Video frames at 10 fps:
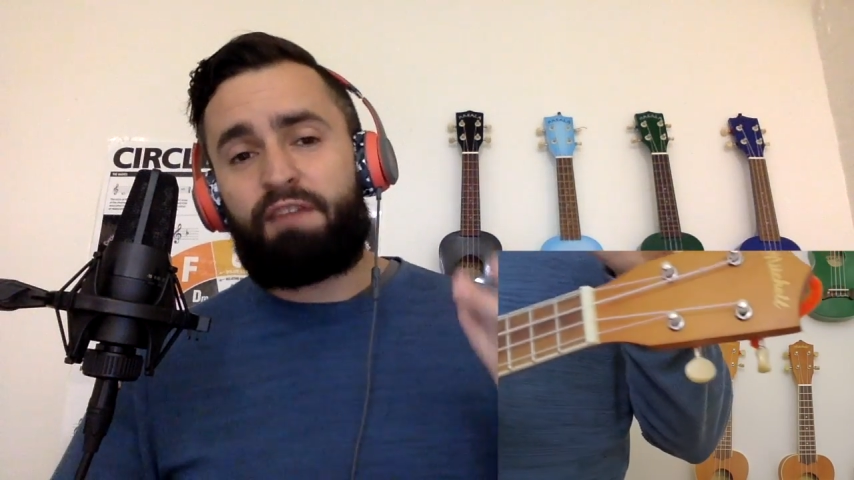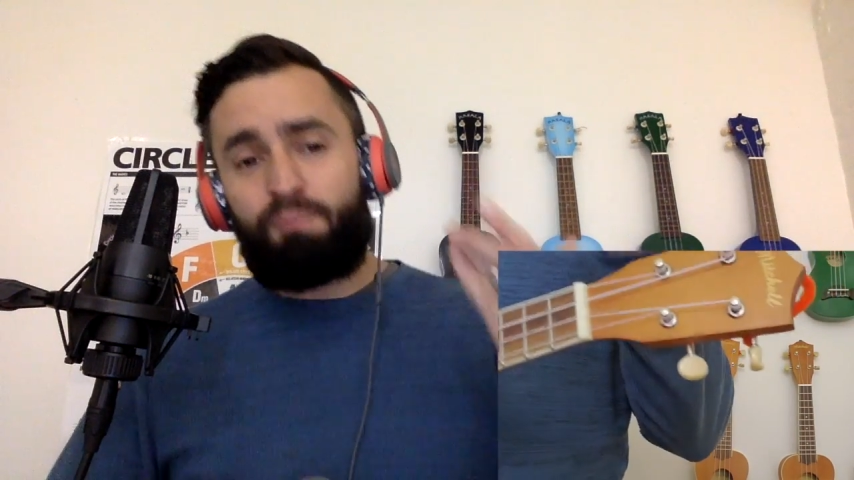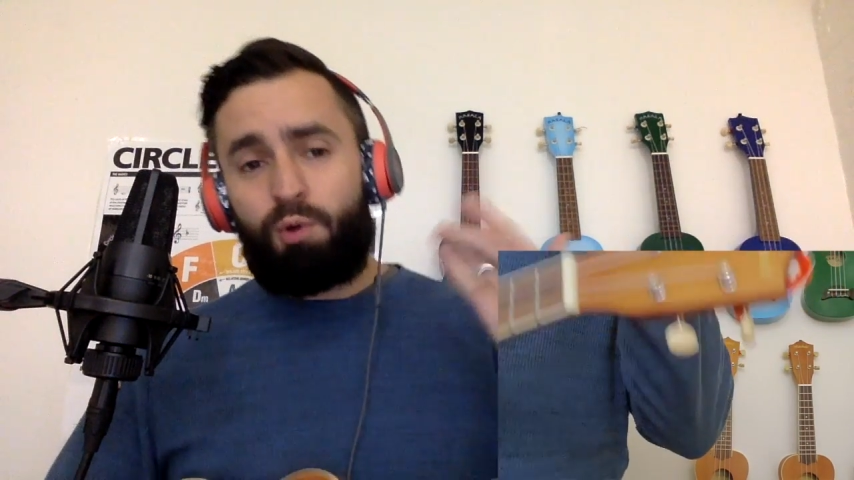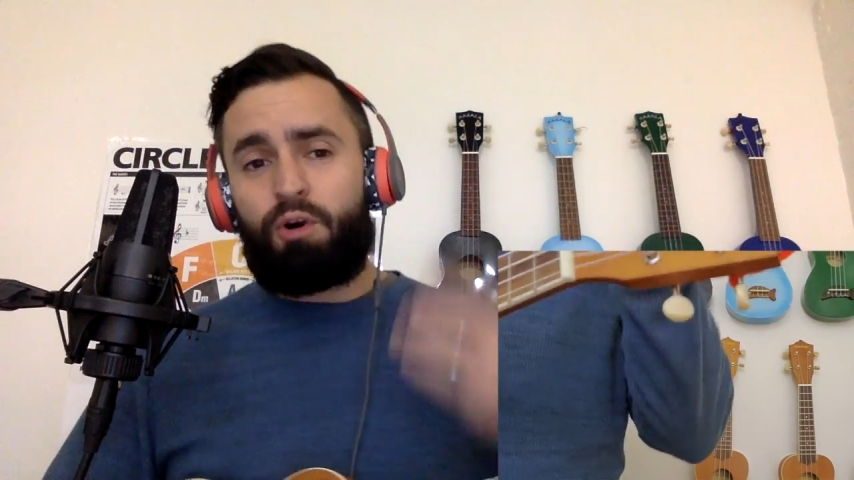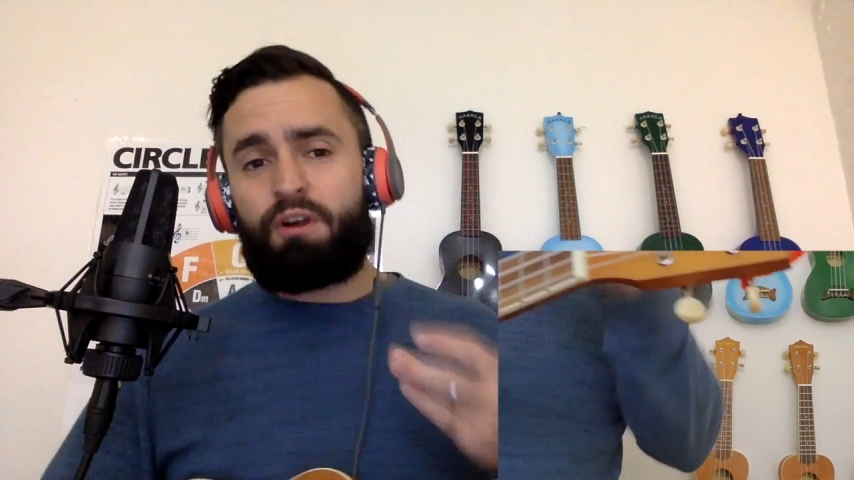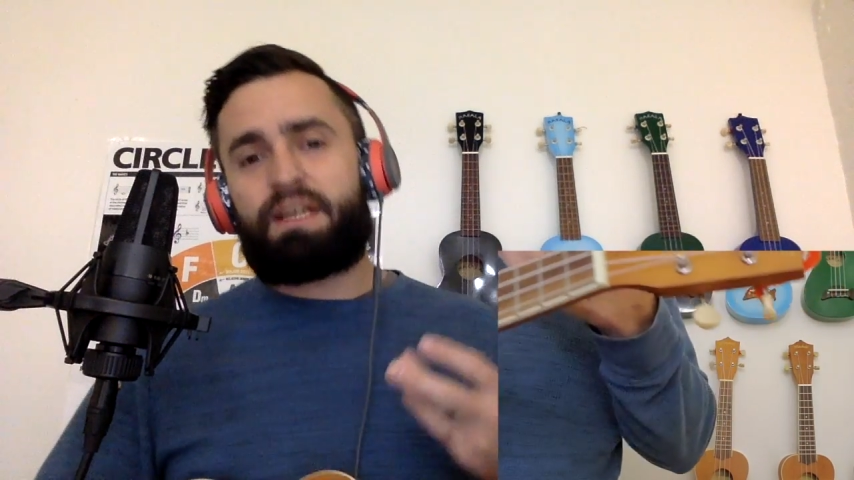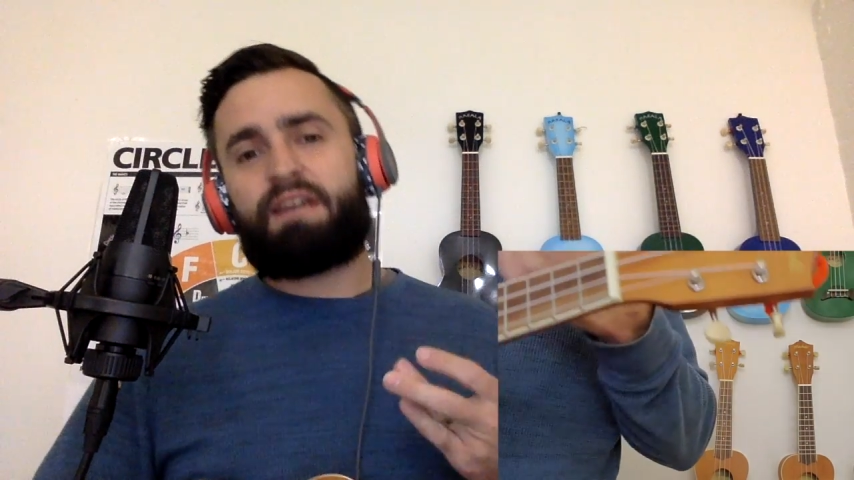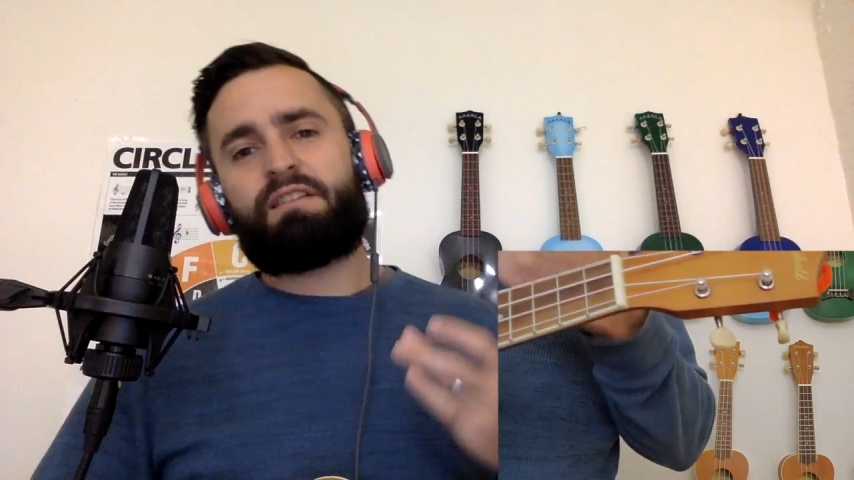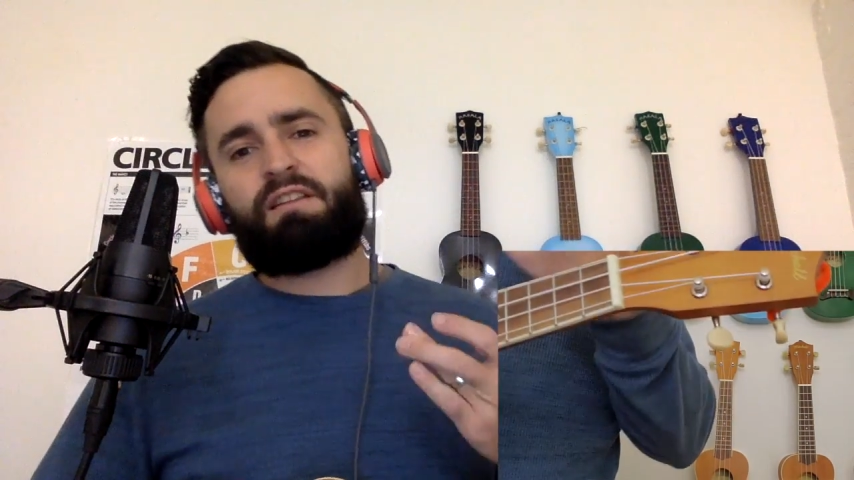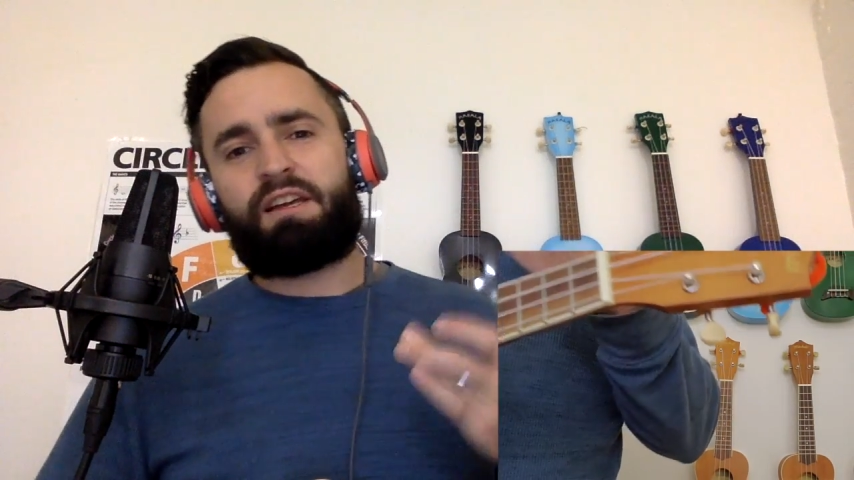it more
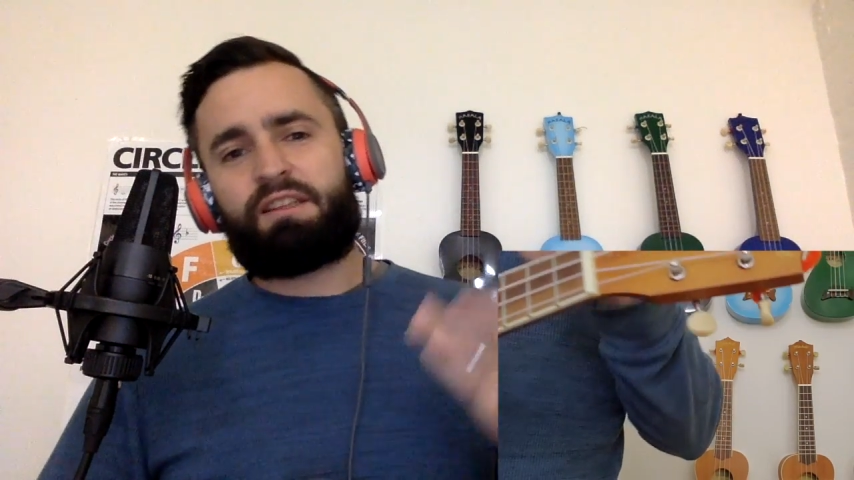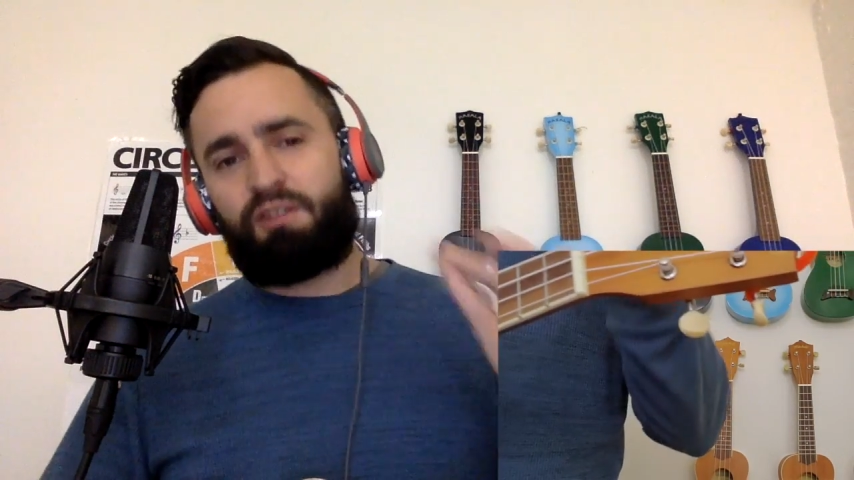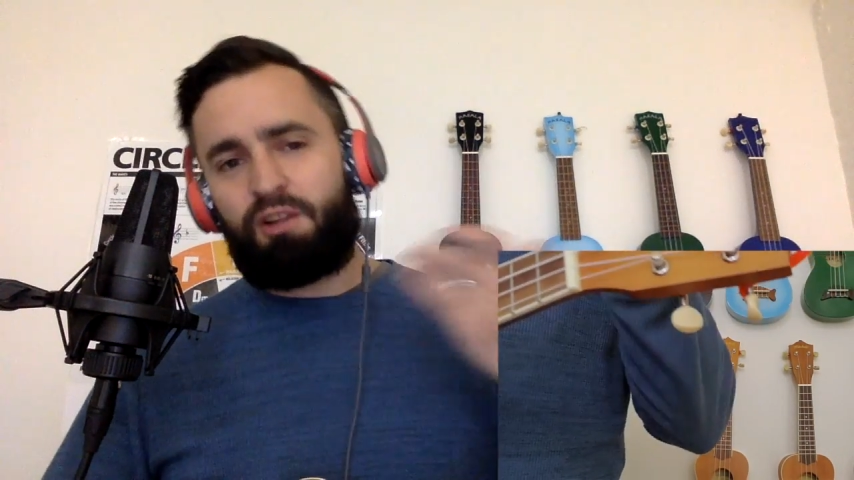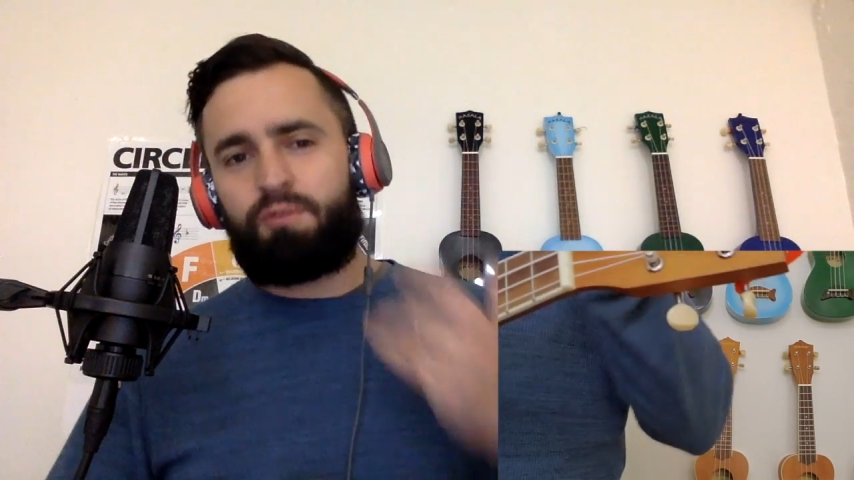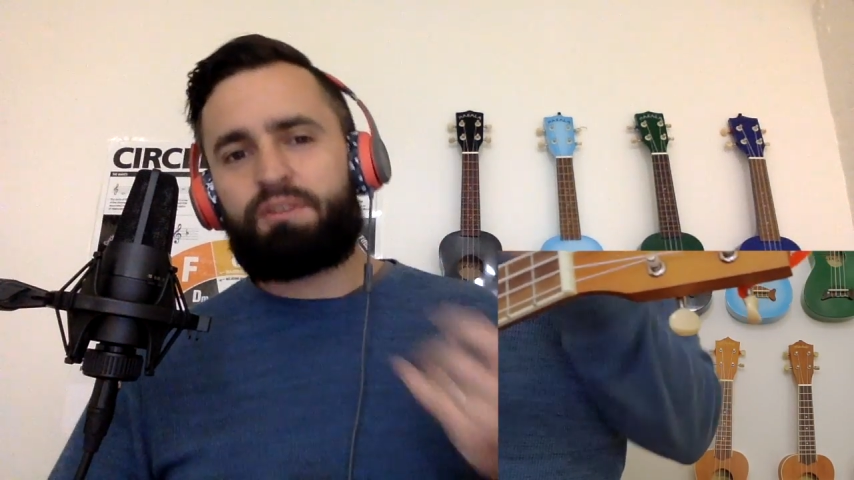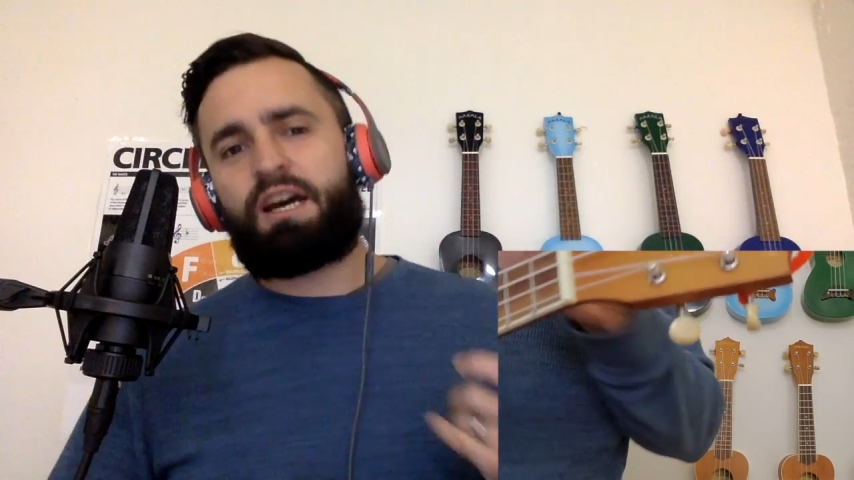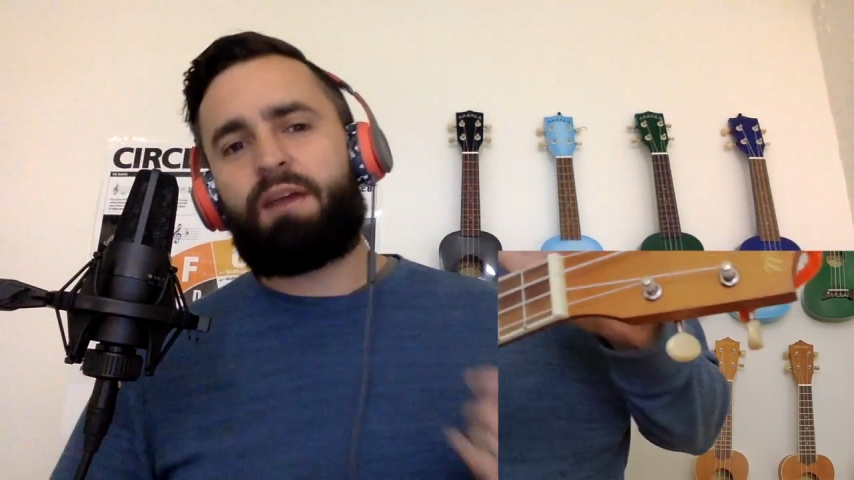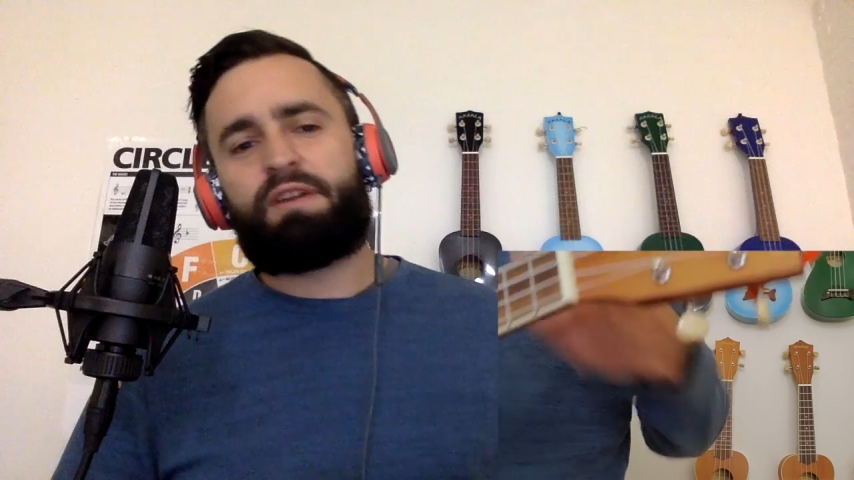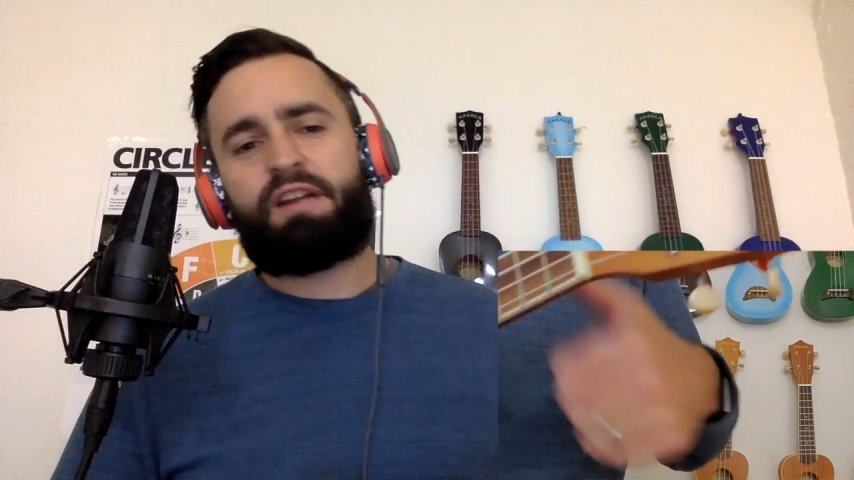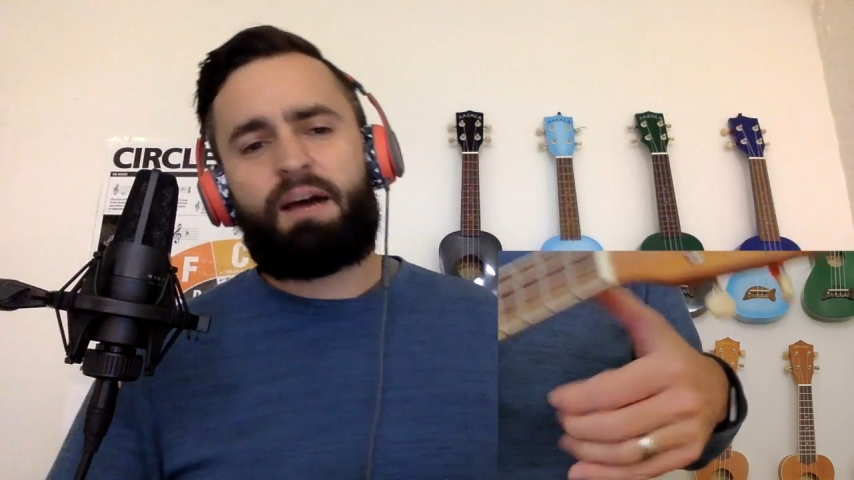down to the lowest
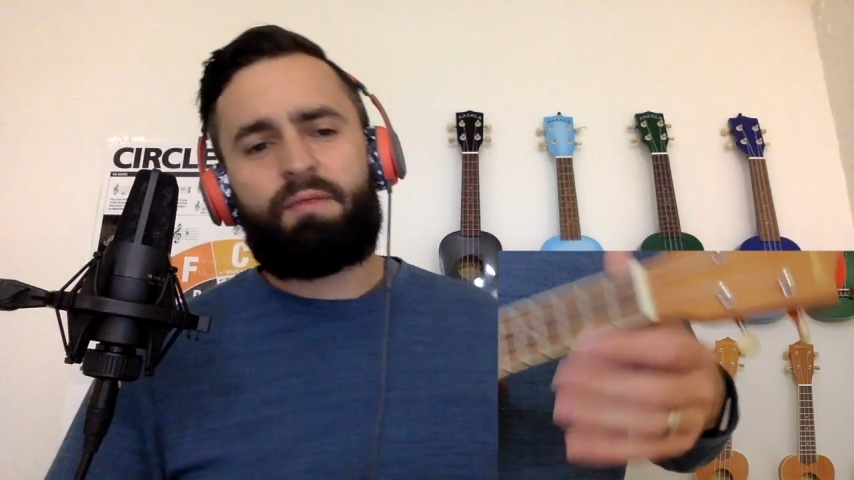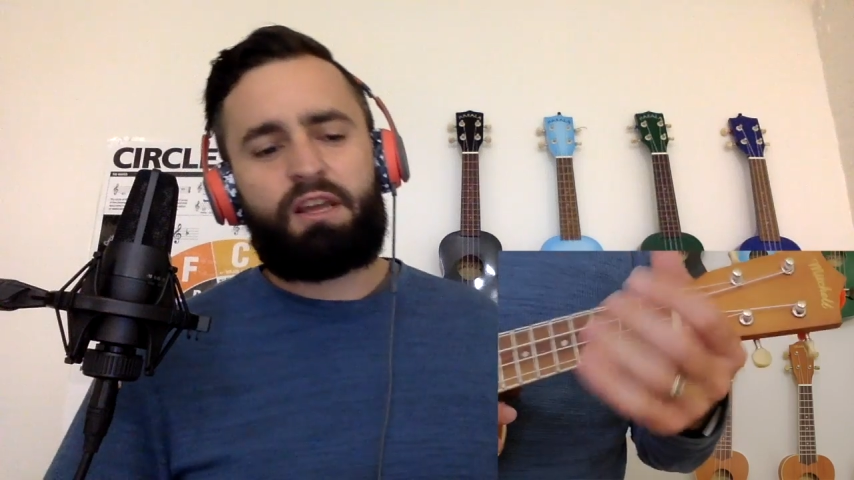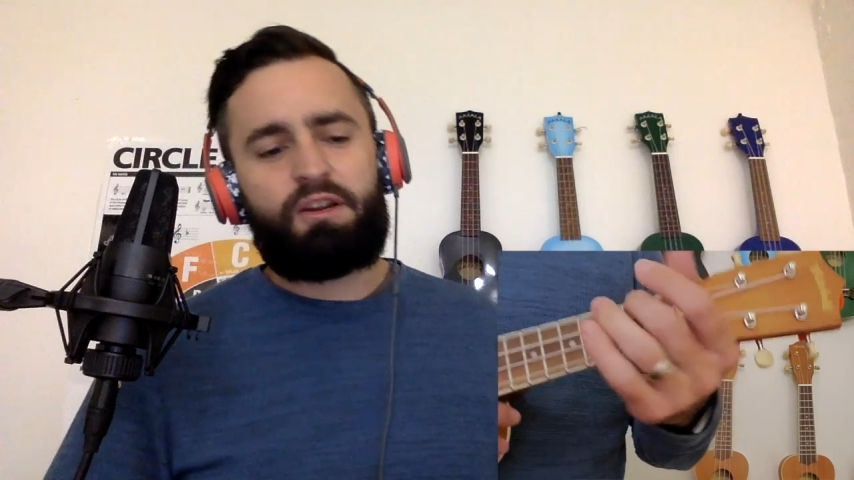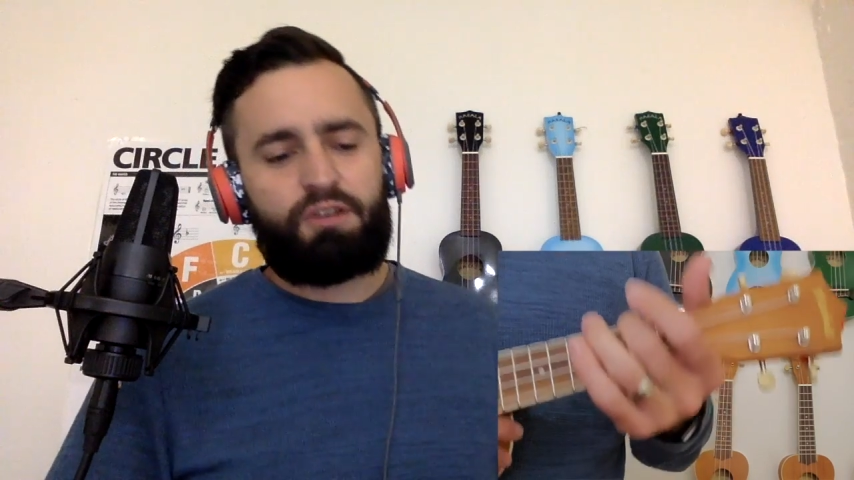common denominator.